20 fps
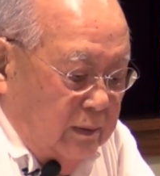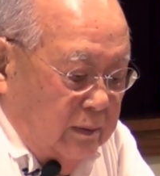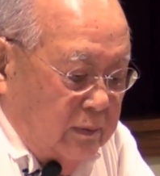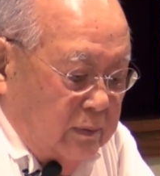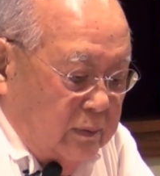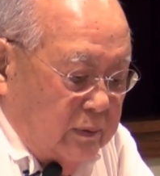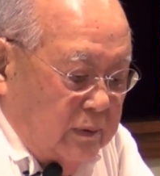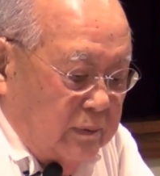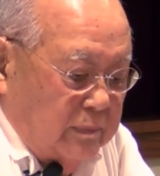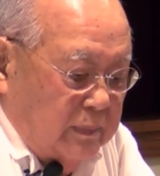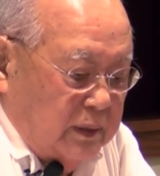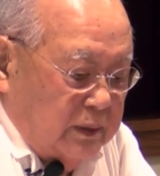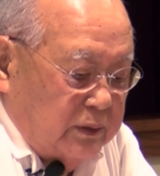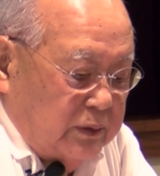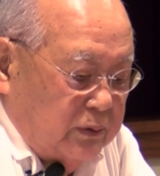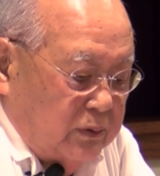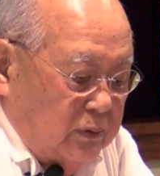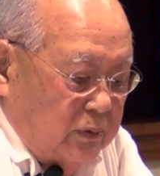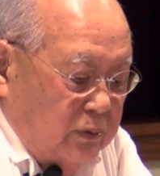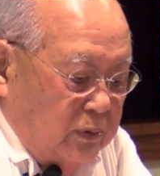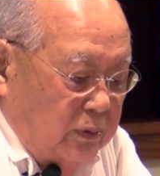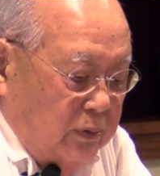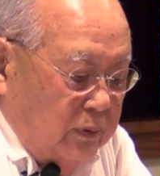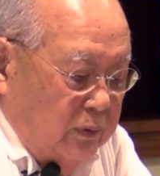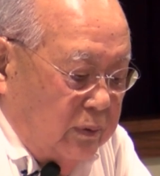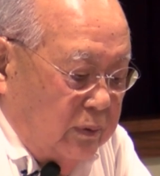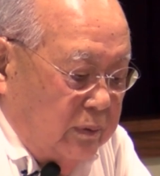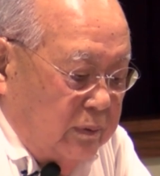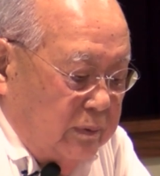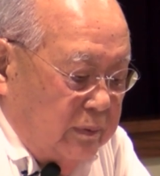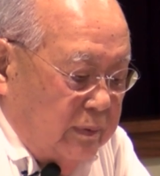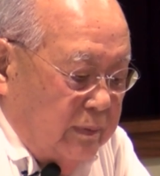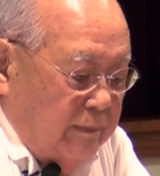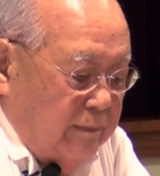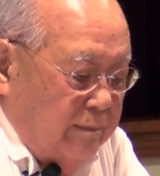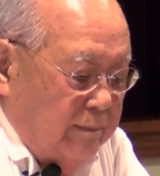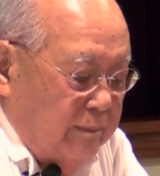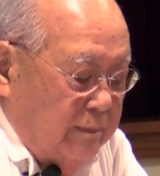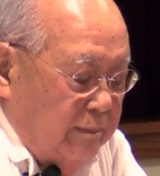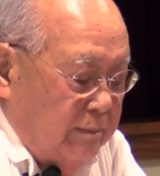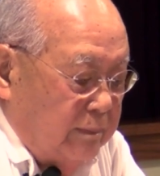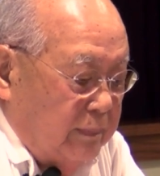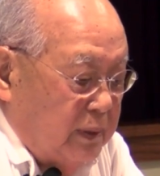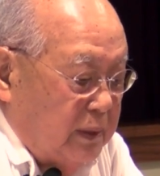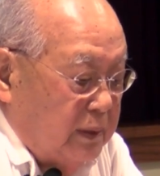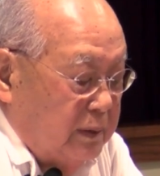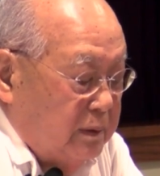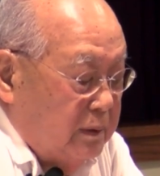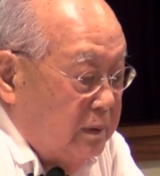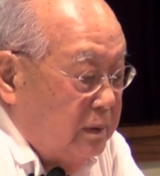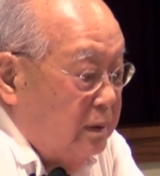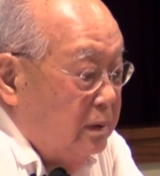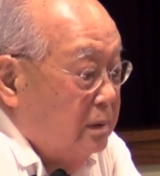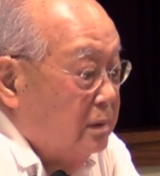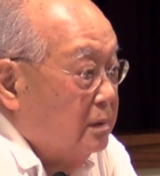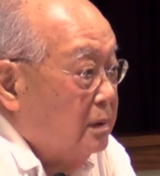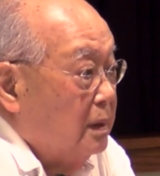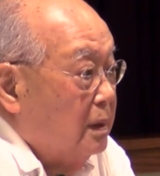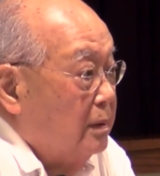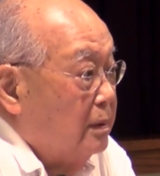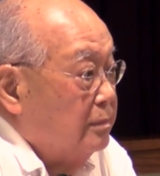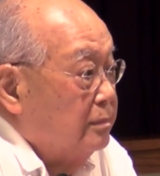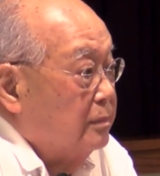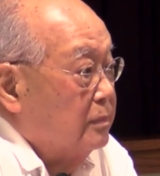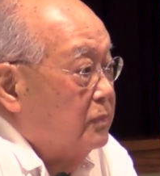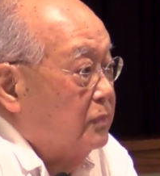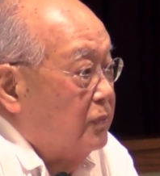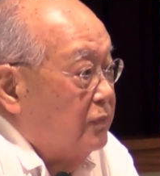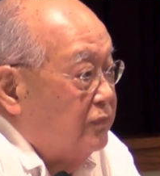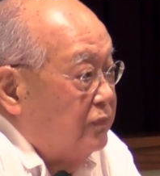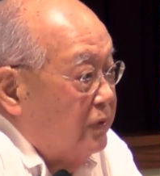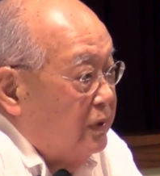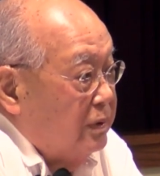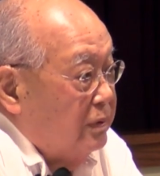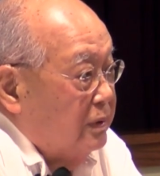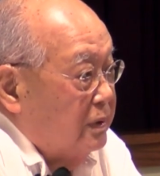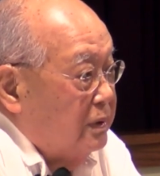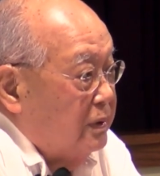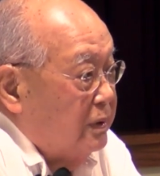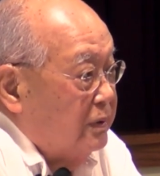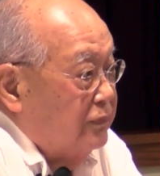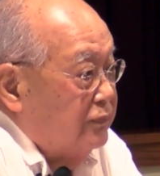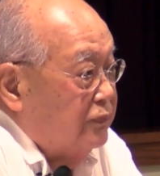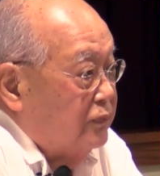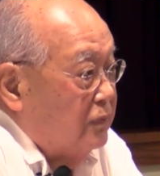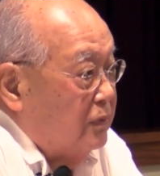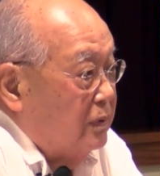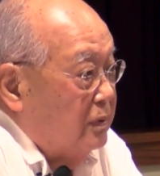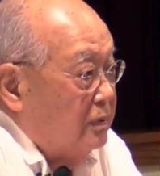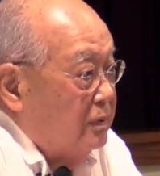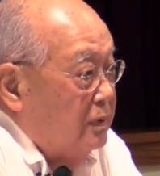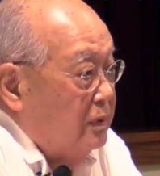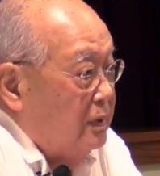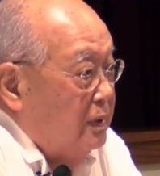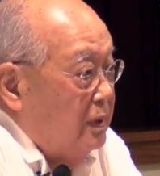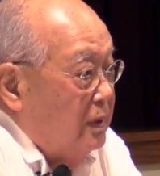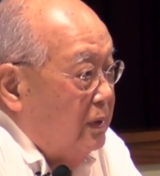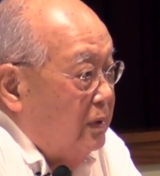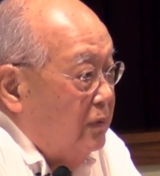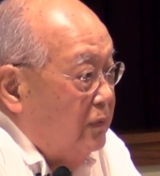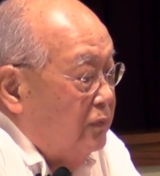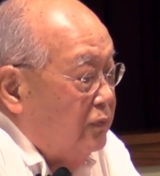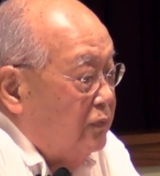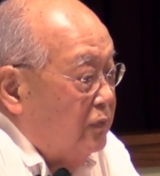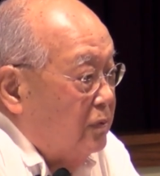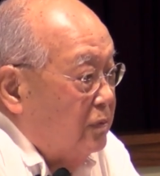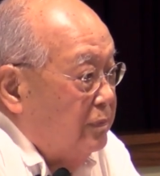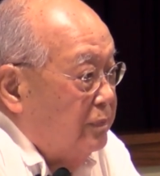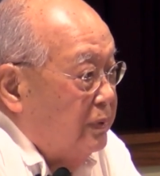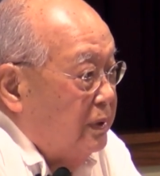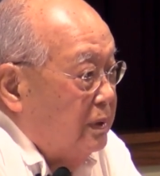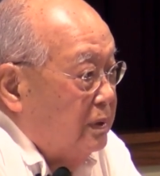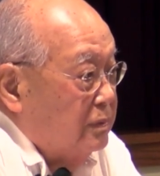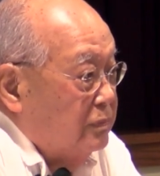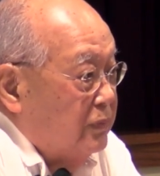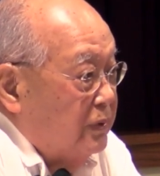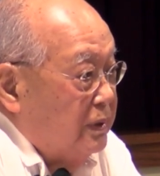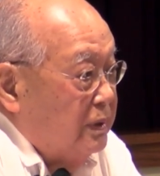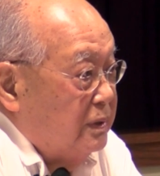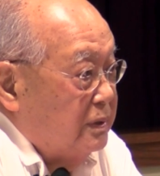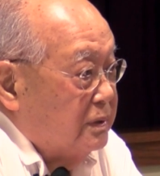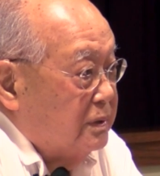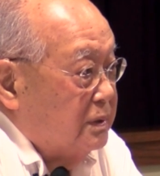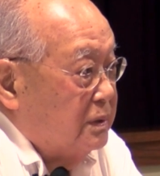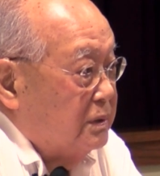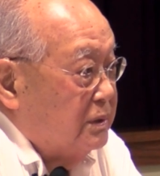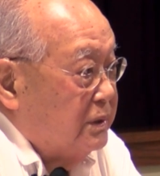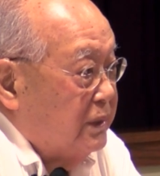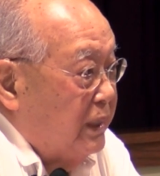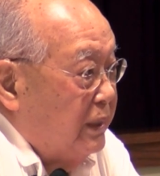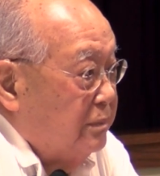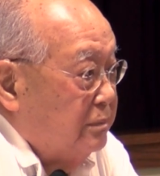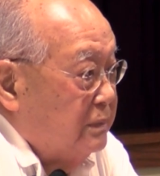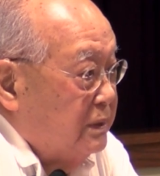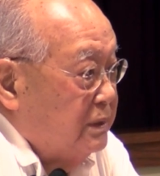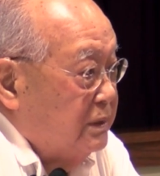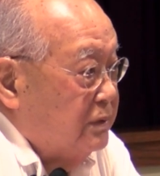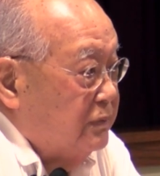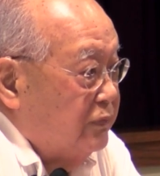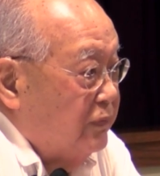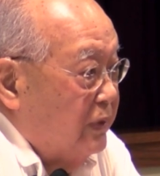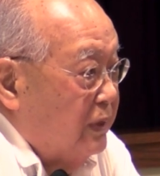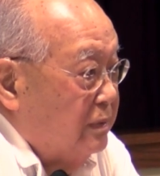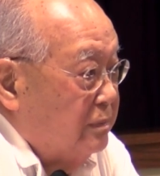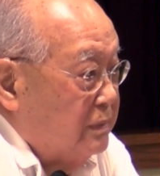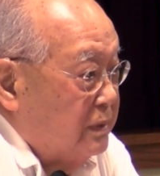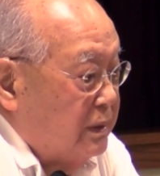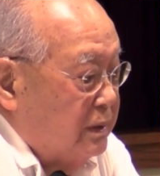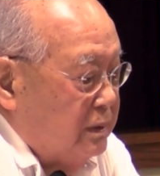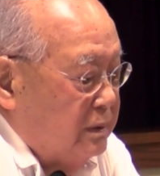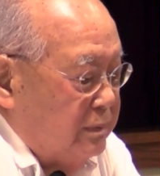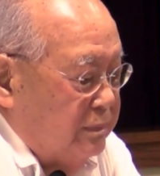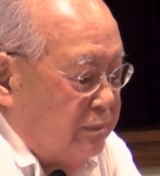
There wasn't much to do, but here I'm very grateful for being raised in a Japanese family.